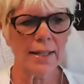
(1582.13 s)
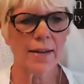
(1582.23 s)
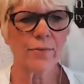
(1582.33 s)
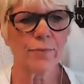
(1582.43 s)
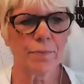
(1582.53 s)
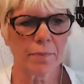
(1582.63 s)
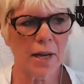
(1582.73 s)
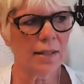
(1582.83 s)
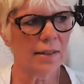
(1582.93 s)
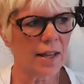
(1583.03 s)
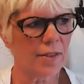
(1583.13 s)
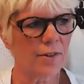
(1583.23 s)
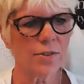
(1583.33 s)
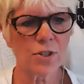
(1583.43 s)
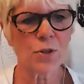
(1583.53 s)
have
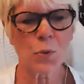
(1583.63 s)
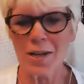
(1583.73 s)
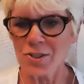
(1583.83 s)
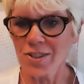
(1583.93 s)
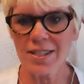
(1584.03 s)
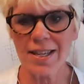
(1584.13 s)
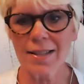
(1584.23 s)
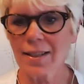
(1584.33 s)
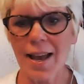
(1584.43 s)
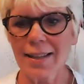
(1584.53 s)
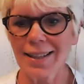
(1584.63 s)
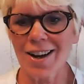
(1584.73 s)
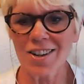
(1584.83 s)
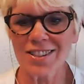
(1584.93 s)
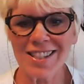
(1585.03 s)
another two questions, and
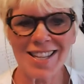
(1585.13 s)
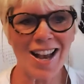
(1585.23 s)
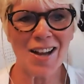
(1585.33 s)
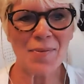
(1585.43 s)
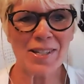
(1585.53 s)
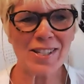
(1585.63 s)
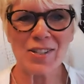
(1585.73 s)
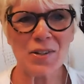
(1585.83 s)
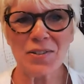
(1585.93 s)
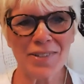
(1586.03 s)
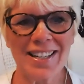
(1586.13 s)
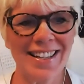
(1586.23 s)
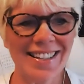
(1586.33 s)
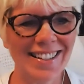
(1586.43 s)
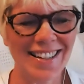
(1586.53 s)
our time is
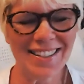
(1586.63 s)
already,